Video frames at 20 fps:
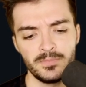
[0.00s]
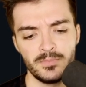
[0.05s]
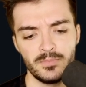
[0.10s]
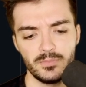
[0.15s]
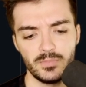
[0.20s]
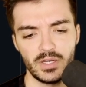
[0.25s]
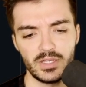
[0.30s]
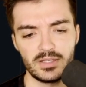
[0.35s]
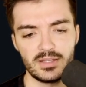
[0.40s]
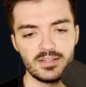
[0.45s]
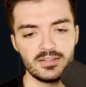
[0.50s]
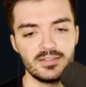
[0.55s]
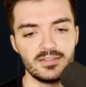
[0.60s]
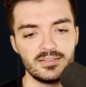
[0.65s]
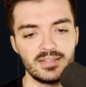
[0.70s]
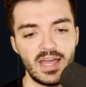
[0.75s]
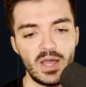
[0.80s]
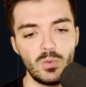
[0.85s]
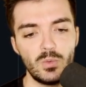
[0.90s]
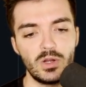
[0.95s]
But this is
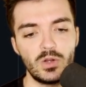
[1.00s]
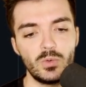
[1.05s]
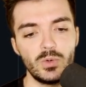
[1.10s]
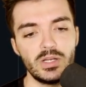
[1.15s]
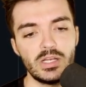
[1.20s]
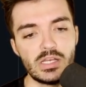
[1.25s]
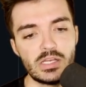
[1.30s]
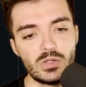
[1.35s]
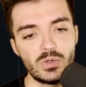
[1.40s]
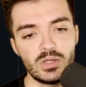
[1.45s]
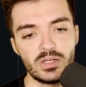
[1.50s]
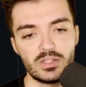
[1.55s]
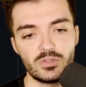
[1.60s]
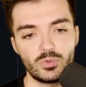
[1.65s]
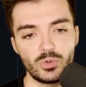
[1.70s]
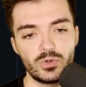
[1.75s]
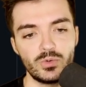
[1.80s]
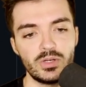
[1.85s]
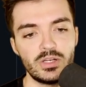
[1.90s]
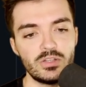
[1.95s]
how we're going to do it, is
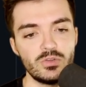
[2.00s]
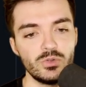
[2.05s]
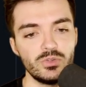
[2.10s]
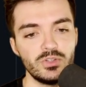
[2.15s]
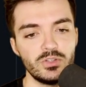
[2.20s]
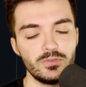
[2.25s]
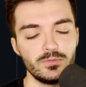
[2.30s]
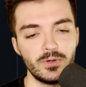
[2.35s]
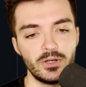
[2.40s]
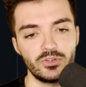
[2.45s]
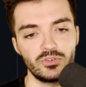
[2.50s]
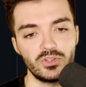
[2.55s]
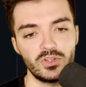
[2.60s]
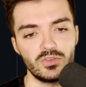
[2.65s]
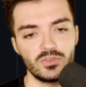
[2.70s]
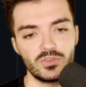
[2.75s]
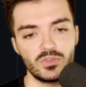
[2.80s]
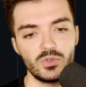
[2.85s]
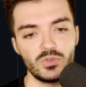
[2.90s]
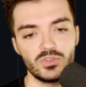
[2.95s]
we're going to use these
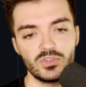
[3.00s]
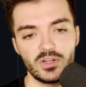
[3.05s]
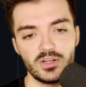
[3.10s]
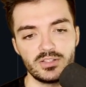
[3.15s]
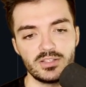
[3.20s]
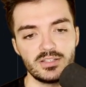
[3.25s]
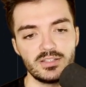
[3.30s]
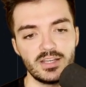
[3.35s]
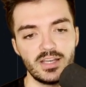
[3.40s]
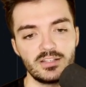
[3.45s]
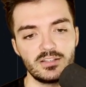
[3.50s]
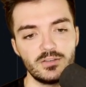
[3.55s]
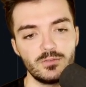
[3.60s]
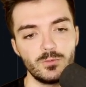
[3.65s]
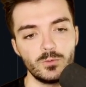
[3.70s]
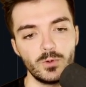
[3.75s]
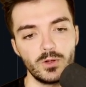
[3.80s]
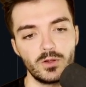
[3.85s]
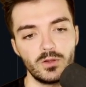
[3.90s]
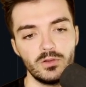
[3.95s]
functions to start detecting
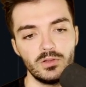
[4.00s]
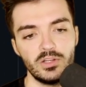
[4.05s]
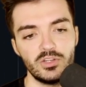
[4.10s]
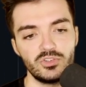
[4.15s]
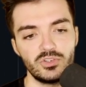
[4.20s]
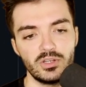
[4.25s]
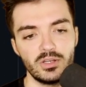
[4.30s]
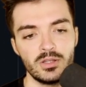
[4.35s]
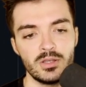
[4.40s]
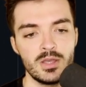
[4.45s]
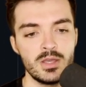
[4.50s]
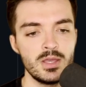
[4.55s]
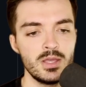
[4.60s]
for collision.